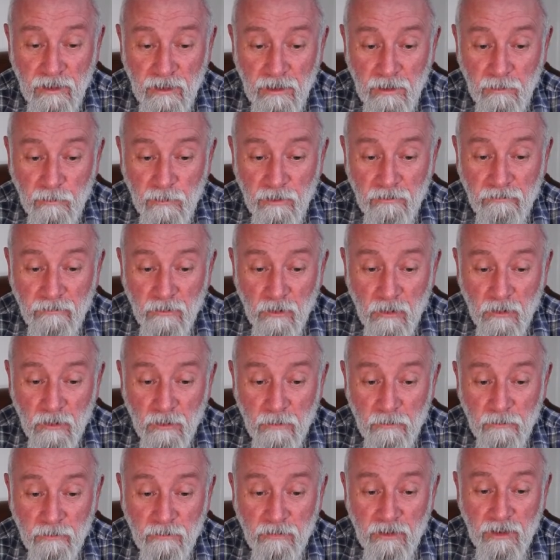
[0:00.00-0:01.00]
before
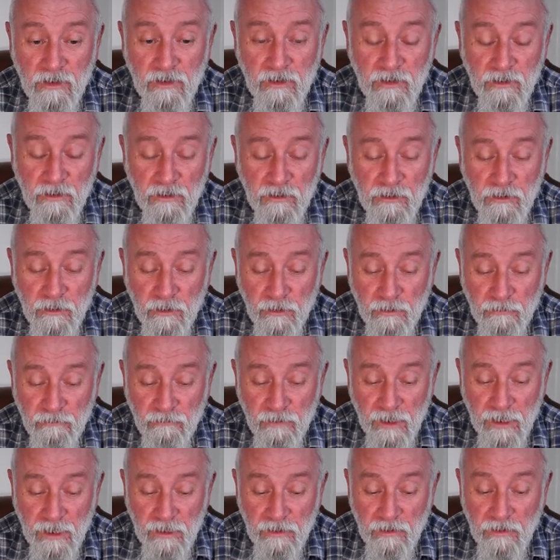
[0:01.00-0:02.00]
pressing the shutter
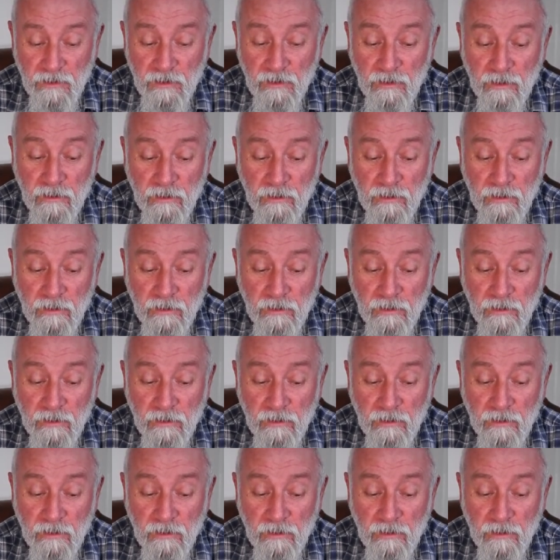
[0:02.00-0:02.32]
release.